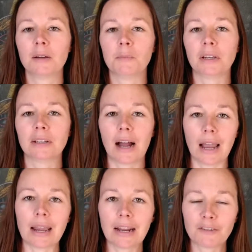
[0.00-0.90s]
because
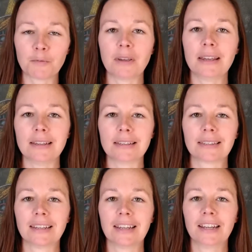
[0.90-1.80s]

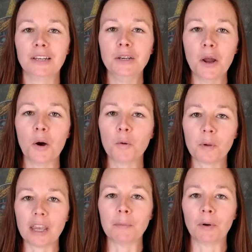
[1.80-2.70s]
INFPs know
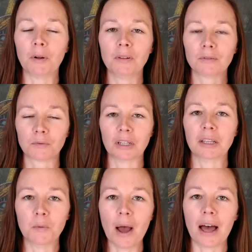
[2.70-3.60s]
people
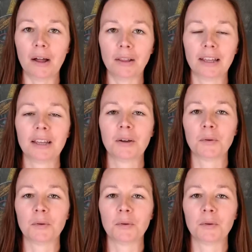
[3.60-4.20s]
really well.